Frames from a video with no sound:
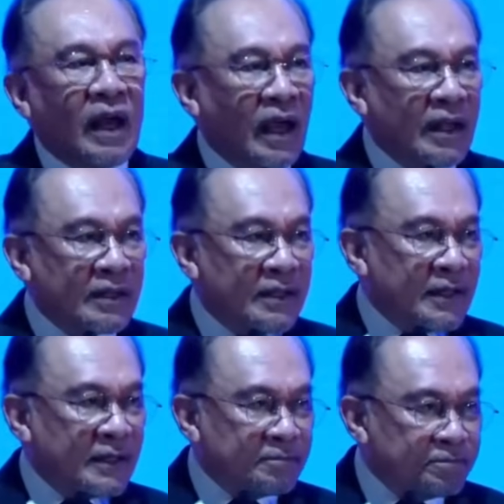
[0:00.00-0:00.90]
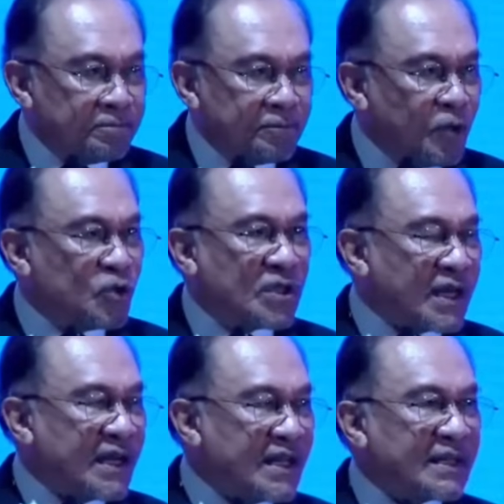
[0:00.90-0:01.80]
and
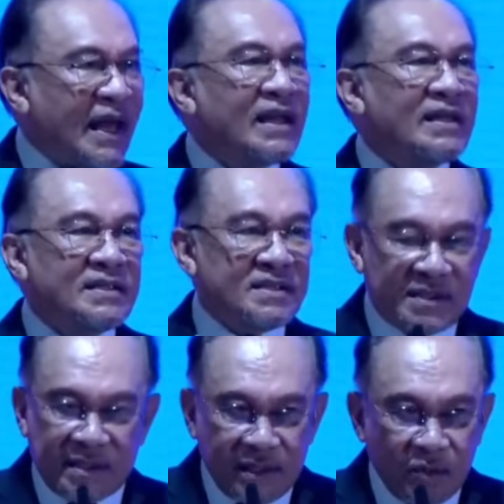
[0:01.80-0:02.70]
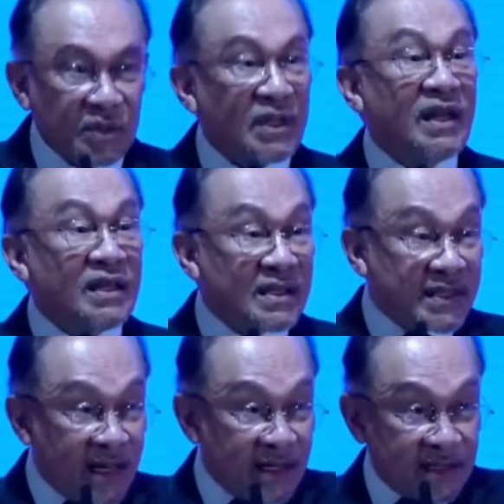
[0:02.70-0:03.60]
future-ready talents, which is another
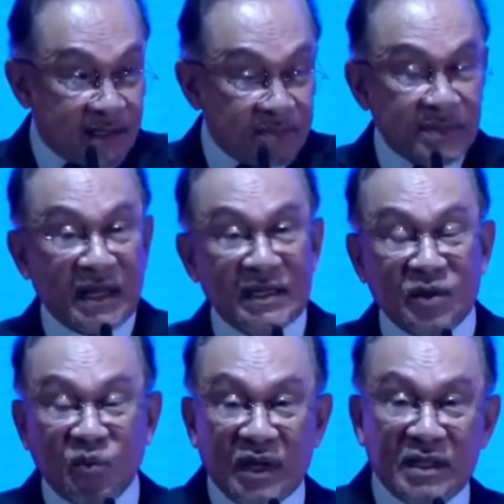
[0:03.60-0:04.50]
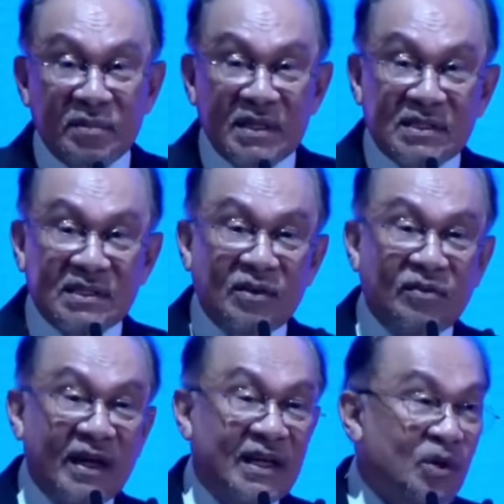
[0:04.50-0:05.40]
challenge, precisely why the Minister
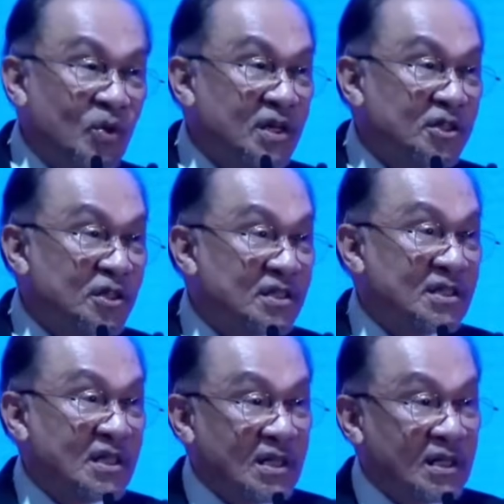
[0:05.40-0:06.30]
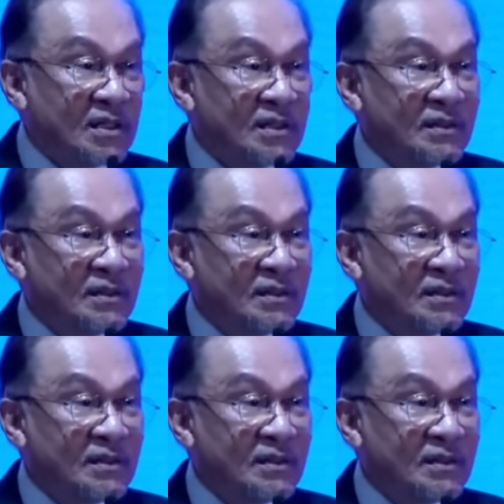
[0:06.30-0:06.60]
of Higher Education is here.